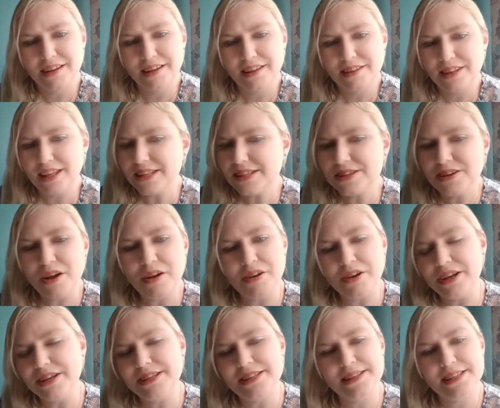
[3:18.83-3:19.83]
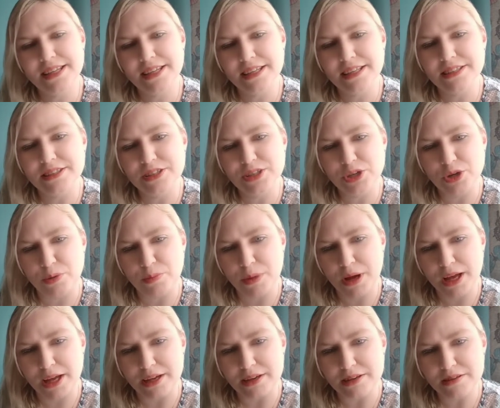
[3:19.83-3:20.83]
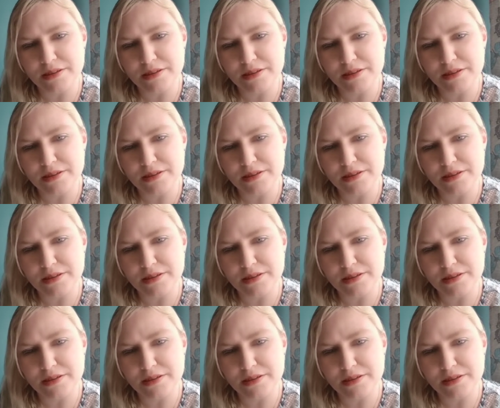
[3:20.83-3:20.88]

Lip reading: that's not going to sink into your mind.